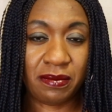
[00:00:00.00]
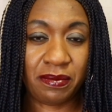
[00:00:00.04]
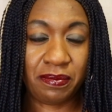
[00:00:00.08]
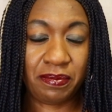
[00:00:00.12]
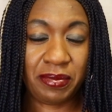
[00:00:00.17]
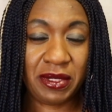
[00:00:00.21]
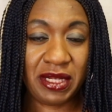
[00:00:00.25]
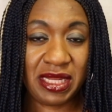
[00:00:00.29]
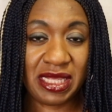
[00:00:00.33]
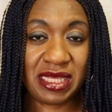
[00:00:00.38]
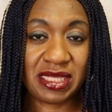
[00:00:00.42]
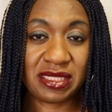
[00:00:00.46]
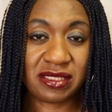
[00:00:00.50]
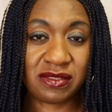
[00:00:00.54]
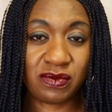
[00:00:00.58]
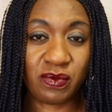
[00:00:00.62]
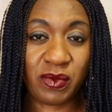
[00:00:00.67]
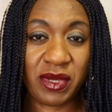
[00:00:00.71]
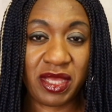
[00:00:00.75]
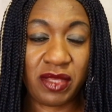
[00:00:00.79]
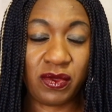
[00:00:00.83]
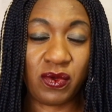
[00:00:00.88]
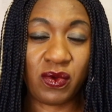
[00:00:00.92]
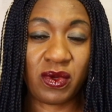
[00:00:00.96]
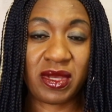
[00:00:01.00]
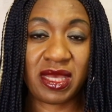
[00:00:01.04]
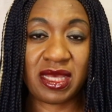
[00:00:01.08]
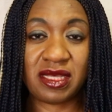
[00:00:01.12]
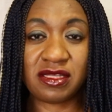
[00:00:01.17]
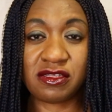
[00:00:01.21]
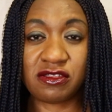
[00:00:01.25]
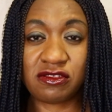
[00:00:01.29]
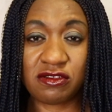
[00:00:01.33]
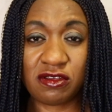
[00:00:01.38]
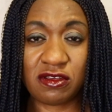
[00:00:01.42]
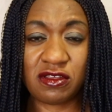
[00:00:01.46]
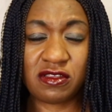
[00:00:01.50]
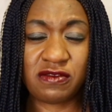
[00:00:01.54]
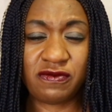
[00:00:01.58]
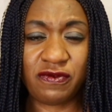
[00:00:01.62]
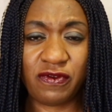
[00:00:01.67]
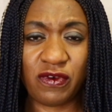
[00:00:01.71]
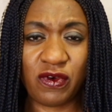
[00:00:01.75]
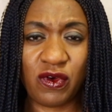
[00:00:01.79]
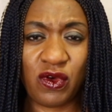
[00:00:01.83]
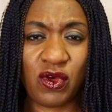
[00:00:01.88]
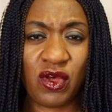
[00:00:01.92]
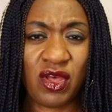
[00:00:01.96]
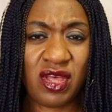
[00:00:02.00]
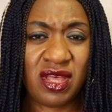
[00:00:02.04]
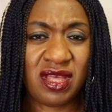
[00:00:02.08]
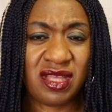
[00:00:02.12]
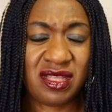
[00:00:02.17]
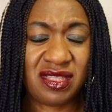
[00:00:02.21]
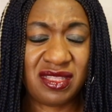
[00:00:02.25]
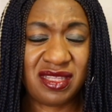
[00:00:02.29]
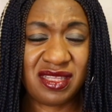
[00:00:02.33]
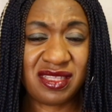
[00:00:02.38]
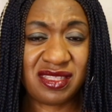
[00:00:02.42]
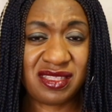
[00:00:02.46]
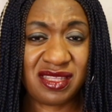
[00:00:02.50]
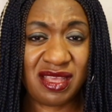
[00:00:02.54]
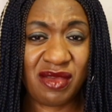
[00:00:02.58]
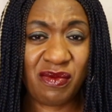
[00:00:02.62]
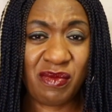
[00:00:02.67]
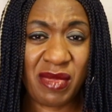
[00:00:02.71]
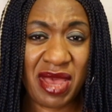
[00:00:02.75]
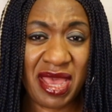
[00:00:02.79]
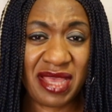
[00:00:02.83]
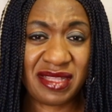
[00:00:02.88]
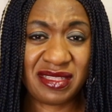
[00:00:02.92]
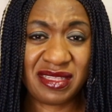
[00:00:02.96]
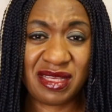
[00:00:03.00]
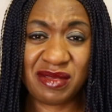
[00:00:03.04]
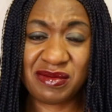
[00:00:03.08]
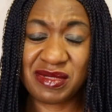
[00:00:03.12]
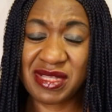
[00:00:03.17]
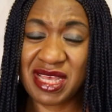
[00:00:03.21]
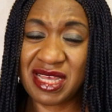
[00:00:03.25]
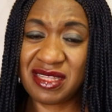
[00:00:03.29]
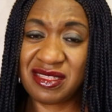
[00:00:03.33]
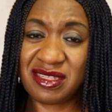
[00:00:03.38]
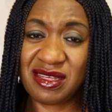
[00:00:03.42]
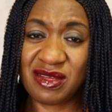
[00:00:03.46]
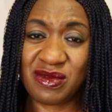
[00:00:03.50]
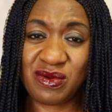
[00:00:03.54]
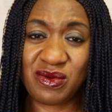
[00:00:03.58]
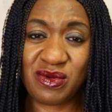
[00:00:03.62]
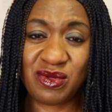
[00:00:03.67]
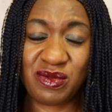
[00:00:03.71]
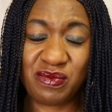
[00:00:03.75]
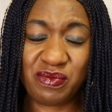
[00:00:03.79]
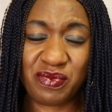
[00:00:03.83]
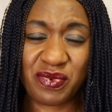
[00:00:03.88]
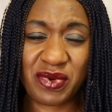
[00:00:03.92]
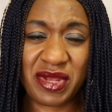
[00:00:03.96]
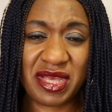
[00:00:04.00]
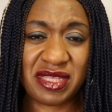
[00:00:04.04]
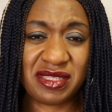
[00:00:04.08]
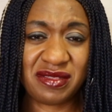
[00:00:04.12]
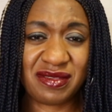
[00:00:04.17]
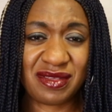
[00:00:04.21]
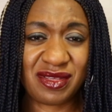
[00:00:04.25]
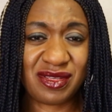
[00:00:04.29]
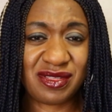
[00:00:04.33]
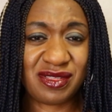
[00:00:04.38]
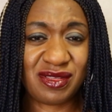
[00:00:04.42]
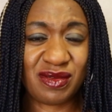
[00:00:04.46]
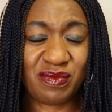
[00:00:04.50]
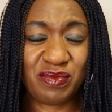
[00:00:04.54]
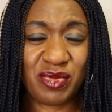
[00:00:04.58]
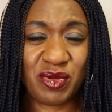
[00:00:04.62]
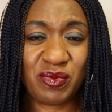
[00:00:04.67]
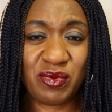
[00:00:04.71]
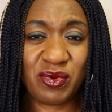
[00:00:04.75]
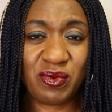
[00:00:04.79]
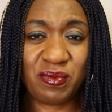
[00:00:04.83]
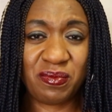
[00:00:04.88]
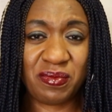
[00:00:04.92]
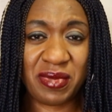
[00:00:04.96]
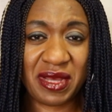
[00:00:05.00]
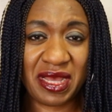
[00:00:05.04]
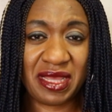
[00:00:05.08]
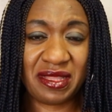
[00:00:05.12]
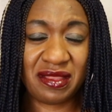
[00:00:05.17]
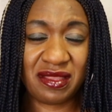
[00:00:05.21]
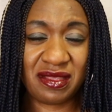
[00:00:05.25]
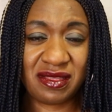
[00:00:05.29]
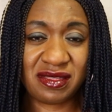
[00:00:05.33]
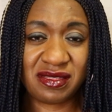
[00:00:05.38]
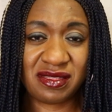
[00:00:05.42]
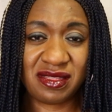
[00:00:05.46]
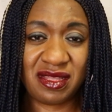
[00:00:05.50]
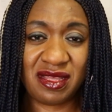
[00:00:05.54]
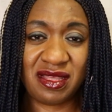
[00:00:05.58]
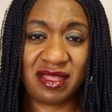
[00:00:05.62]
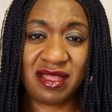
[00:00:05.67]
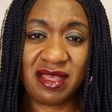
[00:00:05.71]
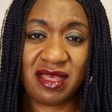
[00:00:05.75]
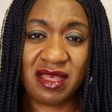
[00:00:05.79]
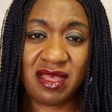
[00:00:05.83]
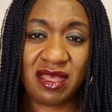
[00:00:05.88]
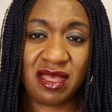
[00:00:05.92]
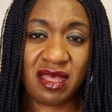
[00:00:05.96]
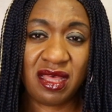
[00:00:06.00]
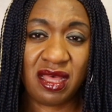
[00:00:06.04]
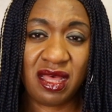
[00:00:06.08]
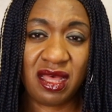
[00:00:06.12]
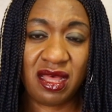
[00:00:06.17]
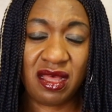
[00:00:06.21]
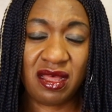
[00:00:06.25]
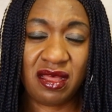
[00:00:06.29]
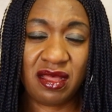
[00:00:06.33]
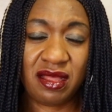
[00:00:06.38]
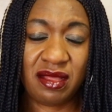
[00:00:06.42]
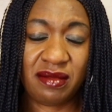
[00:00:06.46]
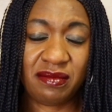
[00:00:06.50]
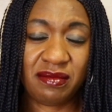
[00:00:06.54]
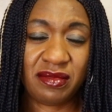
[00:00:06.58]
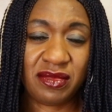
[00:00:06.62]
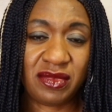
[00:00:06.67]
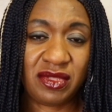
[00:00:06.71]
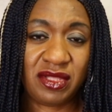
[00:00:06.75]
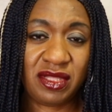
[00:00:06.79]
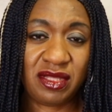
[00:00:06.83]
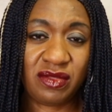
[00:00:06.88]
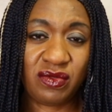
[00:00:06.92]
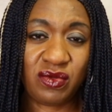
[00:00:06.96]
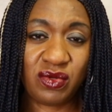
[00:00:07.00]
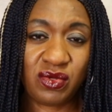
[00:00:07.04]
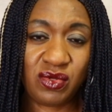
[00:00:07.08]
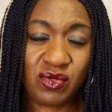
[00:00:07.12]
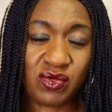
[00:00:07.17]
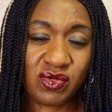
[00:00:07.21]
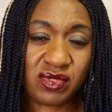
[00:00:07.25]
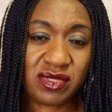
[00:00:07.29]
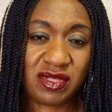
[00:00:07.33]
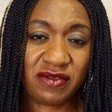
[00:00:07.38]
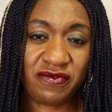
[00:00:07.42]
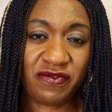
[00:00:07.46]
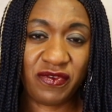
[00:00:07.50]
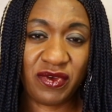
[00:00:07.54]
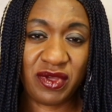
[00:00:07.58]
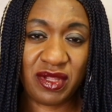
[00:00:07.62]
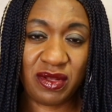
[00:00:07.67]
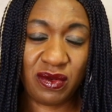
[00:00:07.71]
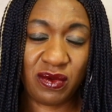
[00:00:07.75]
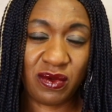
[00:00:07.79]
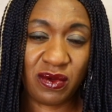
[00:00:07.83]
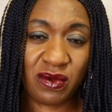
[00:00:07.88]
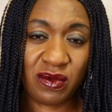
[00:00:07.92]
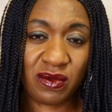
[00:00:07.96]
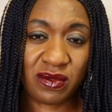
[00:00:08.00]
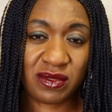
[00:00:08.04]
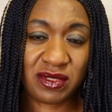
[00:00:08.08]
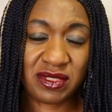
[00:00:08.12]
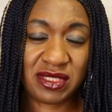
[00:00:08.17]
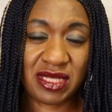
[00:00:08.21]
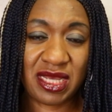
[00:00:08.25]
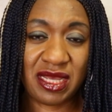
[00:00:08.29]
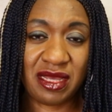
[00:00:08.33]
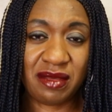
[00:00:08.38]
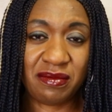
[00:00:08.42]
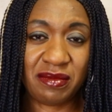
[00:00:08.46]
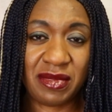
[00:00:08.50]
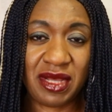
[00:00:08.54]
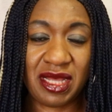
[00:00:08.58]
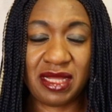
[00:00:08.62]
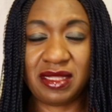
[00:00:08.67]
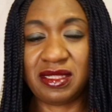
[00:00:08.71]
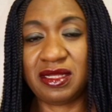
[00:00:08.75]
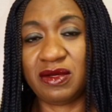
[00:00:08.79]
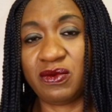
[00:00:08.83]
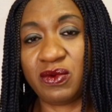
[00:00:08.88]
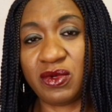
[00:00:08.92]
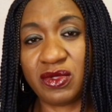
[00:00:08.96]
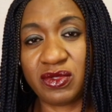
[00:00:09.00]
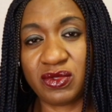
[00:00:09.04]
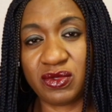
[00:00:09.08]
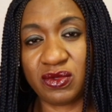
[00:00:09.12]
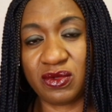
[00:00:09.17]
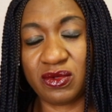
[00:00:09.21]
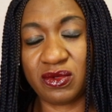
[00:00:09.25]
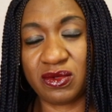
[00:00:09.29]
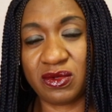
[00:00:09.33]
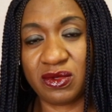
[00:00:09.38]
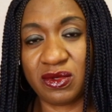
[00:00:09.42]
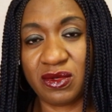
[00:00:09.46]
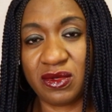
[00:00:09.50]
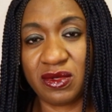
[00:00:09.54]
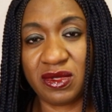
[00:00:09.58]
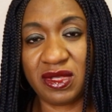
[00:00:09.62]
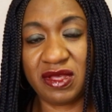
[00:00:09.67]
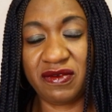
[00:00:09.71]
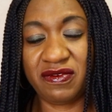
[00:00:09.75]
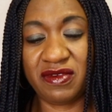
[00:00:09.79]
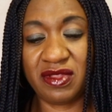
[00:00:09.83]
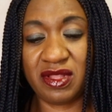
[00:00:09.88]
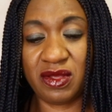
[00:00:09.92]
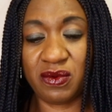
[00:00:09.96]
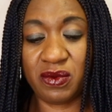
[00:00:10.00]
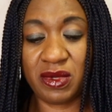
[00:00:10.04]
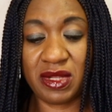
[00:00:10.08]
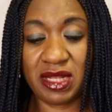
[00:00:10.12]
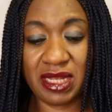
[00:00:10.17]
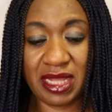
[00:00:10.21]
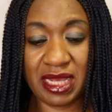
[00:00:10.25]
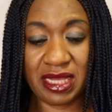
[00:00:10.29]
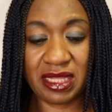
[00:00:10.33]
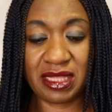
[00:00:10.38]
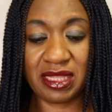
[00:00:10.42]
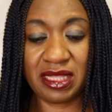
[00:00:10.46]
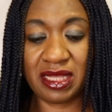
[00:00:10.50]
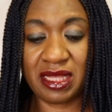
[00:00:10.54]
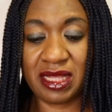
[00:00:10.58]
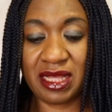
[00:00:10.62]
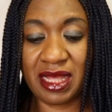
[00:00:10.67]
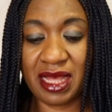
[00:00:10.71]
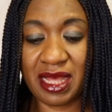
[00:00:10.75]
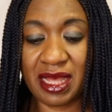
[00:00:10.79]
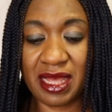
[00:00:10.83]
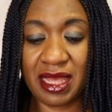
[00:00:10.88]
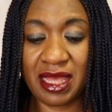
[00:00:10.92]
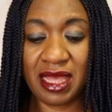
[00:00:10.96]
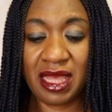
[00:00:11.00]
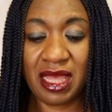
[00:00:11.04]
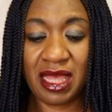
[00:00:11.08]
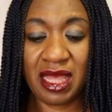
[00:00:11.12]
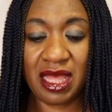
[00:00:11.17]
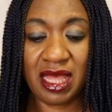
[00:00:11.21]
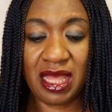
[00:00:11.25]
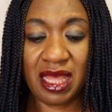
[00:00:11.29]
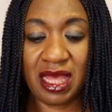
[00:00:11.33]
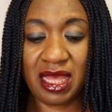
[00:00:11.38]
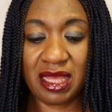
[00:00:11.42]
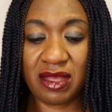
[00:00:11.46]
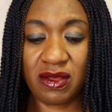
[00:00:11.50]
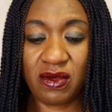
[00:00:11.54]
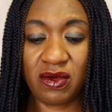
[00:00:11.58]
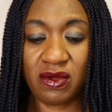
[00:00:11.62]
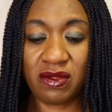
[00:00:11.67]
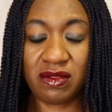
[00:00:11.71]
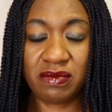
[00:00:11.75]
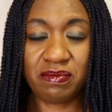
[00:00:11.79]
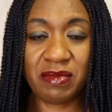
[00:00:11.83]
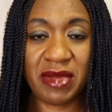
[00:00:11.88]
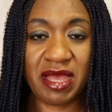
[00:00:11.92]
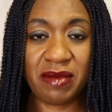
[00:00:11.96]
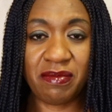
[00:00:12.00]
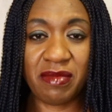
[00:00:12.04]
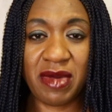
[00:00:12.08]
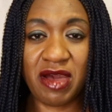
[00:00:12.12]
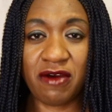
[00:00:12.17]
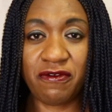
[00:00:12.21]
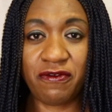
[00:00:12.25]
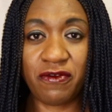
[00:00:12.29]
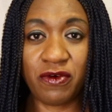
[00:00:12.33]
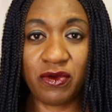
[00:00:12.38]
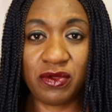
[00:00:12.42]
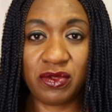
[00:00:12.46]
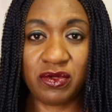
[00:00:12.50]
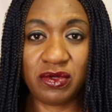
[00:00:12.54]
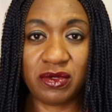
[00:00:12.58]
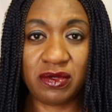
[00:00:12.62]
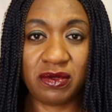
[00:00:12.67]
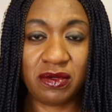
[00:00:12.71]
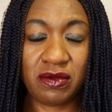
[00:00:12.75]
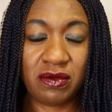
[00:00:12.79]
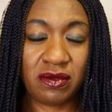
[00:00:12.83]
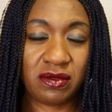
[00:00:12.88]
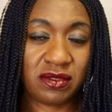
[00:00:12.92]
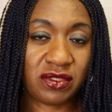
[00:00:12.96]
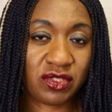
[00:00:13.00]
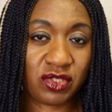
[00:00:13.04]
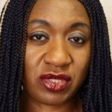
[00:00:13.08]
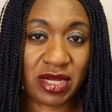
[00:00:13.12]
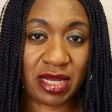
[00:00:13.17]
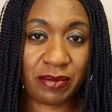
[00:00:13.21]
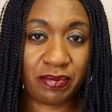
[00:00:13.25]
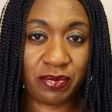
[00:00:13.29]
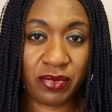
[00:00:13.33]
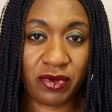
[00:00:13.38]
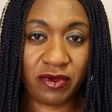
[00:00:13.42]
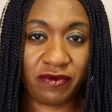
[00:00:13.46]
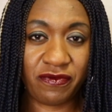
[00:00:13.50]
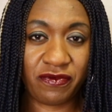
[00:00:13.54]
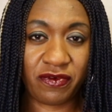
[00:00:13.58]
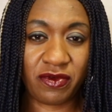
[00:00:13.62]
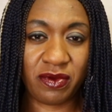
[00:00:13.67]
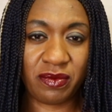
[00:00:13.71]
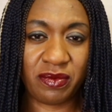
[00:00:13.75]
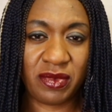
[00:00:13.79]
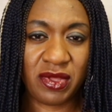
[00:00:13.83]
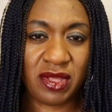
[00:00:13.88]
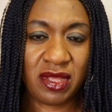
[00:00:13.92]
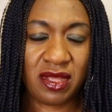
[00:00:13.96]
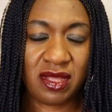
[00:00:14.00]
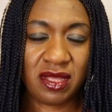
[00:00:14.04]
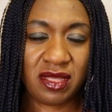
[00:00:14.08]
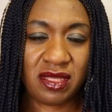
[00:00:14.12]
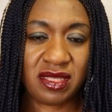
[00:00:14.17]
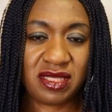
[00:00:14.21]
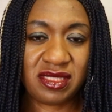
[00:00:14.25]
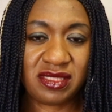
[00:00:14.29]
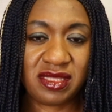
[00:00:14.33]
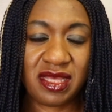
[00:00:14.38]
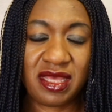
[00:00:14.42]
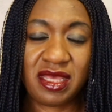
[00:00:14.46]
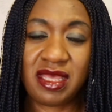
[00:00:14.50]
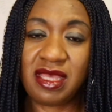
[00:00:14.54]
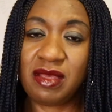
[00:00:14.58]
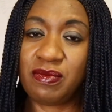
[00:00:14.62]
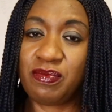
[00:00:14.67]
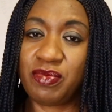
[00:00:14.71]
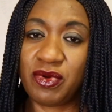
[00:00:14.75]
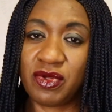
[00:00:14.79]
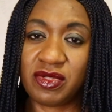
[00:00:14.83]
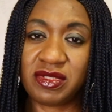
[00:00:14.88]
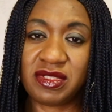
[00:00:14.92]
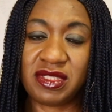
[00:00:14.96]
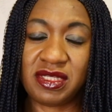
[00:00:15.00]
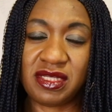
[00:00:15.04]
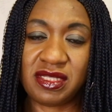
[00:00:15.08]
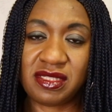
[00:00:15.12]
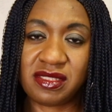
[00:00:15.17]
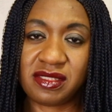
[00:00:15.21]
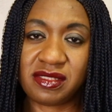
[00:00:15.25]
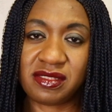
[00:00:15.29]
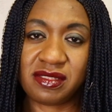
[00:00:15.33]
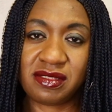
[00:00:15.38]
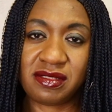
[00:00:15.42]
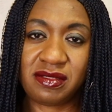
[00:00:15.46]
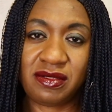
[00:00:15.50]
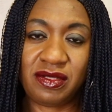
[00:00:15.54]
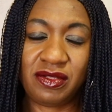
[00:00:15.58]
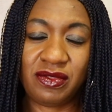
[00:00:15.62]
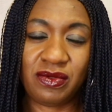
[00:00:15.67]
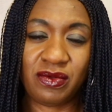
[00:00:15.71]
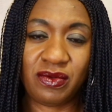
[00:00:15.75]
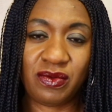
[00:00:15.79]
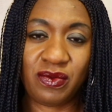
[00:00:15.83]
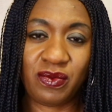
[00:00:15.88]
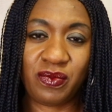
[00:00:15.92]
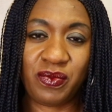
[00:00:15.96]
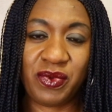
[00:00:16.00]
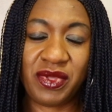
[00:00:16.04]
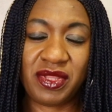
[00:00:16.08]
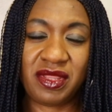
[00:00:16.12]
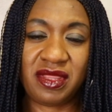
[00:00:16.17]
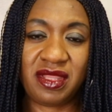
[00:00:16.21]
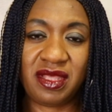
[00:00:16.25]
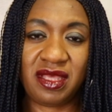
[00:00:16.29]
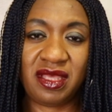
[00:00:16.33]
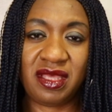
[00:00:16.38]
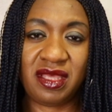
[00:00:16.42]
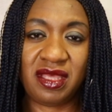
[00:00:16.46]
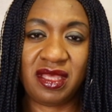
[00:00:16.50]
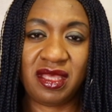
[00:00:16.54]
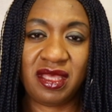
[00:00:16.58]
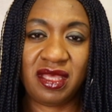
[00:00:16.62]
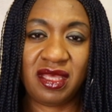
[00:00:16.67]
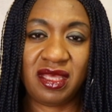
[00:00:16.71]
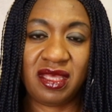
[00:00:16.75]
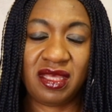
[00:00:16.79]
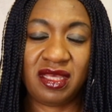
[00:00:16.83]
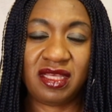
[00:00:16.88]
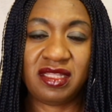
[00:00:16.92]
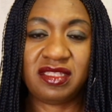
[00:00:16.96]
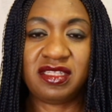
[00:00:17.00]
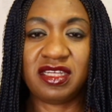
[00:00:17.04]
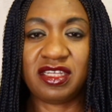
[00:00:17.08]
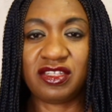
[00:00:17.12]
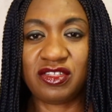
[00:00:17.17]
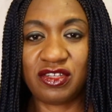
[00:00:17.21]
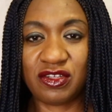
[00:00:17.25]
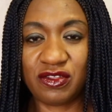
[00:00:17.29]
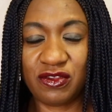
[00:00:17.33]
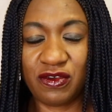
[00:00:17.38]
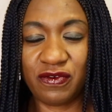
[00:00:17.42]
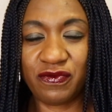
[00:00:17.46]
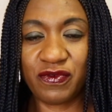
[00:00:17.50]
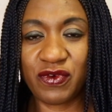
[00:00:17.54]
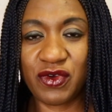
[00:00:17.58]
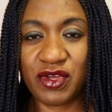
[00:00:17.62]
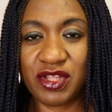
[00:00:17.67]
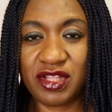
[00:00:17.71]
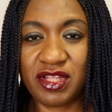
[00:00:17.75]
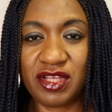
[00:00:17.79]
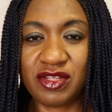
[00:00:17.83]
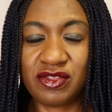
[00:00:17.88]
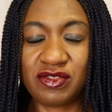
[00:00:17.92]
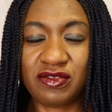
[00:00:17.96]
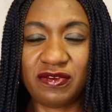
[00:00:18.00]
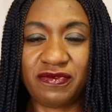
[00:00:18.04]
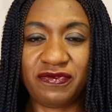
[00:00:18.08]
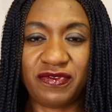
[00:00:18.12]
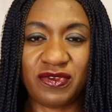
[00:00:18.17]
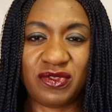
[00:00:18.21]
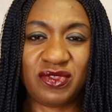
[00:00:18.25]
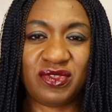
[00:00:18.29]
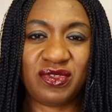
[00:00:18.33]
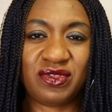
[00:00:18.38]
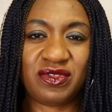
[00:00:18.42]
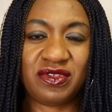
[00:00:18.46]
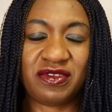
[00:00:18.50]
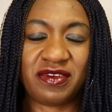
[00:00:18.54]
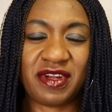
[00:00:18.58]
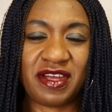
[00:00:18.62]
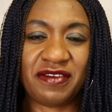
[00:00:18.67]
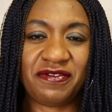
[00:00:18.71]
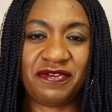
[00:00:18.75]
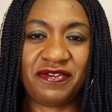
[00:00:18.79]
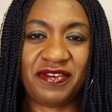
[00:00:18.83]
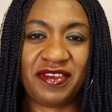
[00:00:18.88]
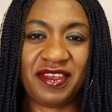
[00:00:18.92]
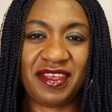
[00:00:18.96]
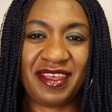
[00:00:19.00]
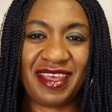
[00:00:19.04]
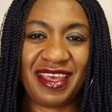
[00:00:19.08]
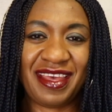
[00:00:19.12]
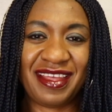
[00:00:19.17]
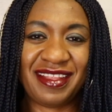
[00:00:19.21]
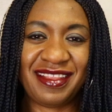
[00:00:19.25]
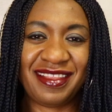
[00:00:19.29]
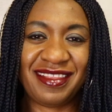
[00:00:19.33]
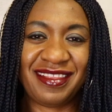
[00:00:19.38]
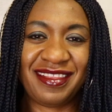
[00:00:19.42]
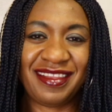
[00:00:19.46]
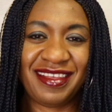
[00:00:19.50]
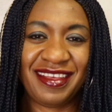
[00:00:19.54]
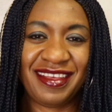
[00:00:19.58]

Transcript: place where you can source for the same items at a good price. Because some people buy this thing, they don't use it for a long time and they want to give it away. Like the guy I got my Manfrotto tripod from, he said he bought it, you know, with the intention of going into photography, and